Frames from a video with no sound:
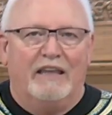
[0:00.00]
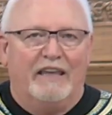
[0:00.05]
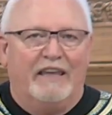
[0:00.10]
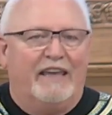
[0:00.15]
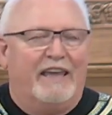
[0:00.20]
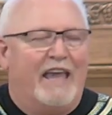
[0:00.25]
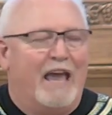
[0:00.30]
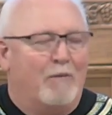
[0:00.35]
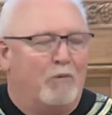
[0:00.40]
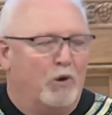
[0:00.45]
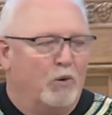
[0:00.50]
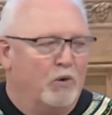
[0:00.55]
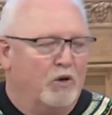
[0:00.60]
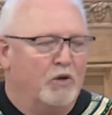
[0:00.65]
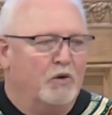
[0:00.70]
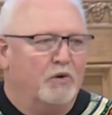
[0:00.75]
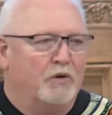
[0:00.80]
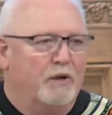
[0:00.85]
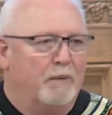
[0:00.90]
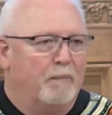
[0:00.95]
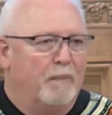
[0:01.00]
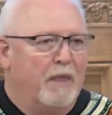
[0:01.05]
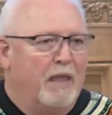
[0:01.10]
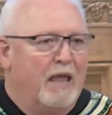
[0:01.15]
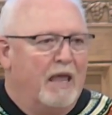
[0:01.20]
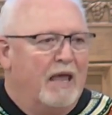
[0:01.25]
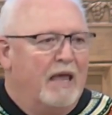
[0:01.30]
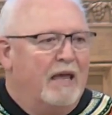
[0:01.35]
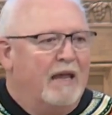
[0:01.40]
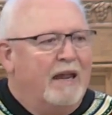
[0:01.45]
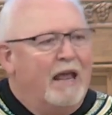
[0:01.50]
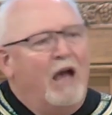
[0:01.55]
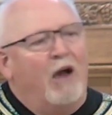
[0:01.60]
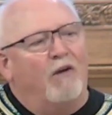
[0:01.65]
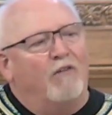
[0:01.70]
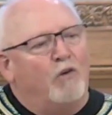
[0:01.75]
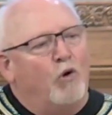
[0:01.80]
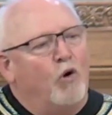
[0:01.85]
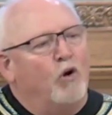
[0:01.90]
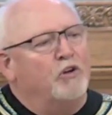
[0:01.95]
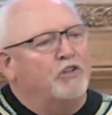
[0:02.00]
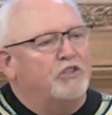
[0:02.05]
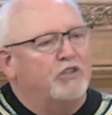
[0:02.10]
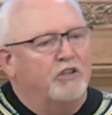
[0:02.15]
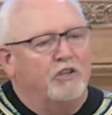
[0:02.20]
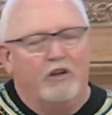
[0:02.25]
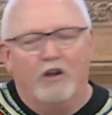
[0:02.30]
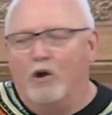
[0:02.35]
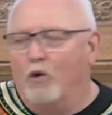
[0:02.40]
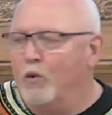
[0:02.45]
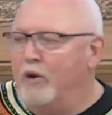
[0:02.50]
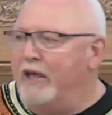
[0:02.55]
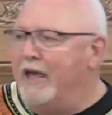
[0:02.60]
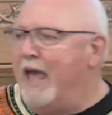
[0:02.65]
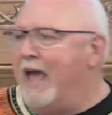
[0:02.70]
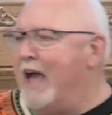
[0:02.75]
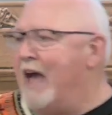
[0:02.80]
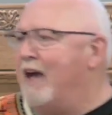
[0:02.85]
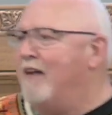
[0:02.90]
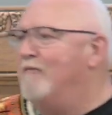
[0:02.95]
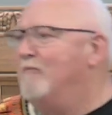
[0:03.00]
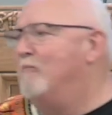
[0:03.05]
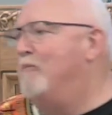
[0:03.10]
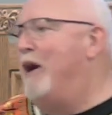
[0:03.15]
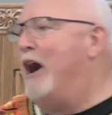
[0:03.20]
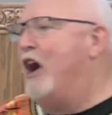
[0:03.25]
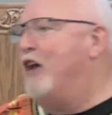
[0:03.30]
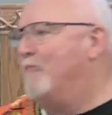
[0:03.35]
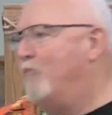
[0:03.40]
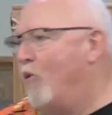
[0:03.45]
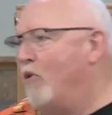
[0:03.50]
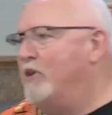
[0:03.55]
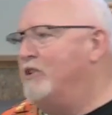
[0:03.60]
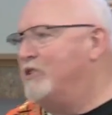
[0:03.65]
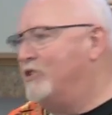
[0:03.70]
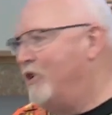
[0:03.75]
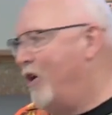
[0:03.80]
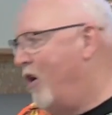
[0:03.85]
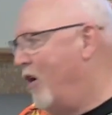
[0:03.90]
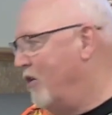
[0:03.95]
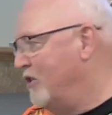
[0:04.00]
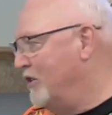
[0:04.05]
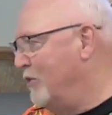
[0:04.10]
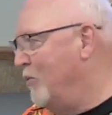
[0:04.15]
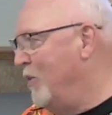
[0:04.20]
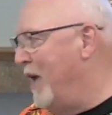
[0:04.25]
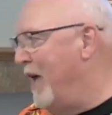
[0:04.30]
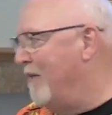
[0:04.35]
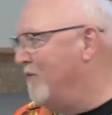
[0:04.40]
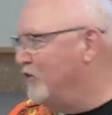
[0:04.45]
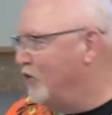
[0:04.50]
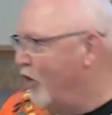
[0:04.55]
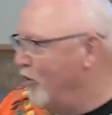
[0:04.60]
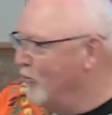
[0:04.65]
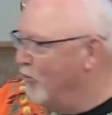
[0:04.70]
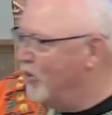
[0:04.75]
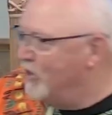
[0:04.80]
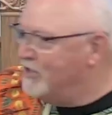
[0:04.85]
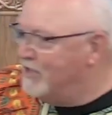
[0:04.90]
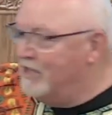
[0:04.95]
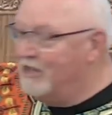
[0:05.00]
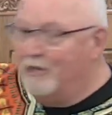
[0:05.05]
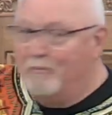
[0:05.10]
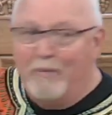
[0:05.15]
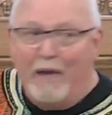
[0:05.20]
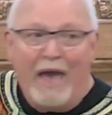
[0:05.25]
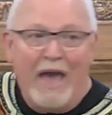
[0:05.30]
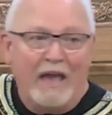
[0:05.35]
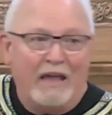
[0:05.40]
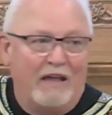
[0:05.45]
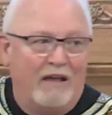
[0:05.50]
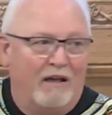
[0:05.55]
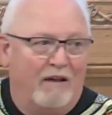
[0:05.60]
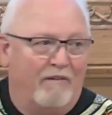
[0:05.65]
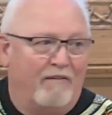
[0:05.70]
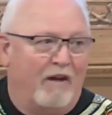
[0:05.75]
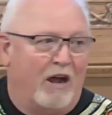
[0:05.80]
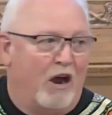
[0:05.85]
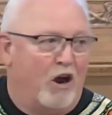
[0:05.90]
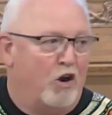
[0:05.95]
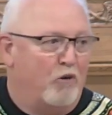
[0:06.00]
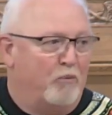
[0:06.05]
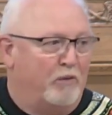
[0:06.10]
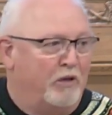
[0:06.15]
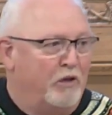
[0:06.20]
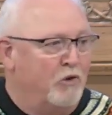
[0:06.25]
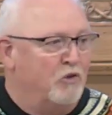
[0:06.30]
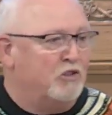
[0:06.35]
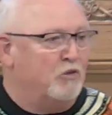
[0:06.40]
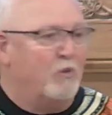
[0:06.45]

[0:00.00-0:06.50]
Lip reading: Cameroon. Now, of course, we have PowerPoint songs, and we have songbooks in the back of our pews, and